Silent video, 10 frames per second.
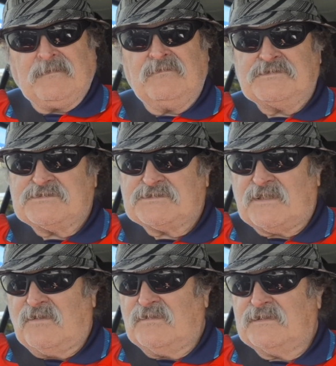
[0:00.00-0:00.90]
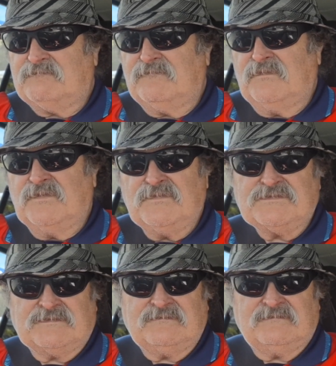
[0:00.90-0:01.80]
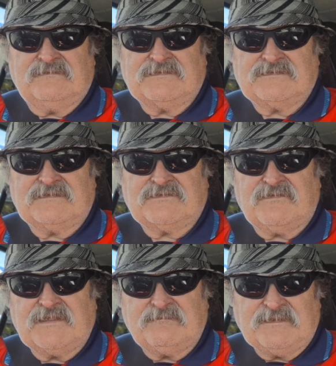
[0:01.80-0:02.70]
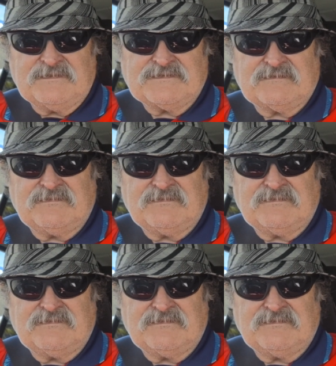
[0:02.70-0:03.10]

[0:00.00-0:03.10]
which is slowly losing its, its credibility